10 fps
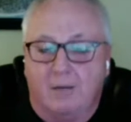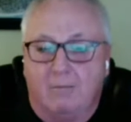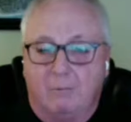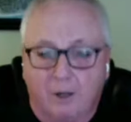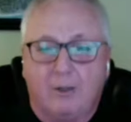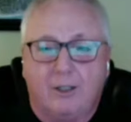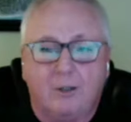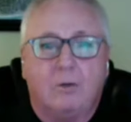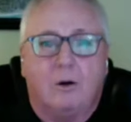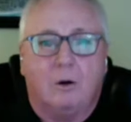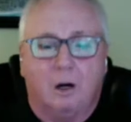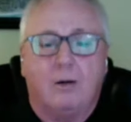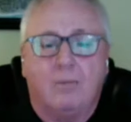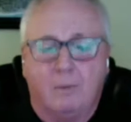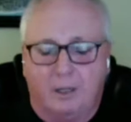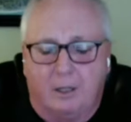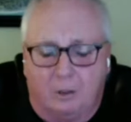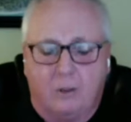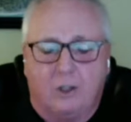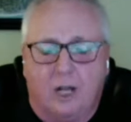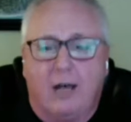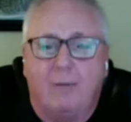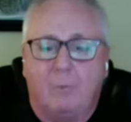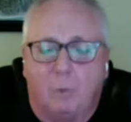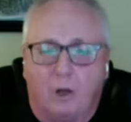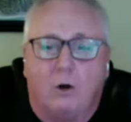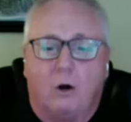really do a good job and work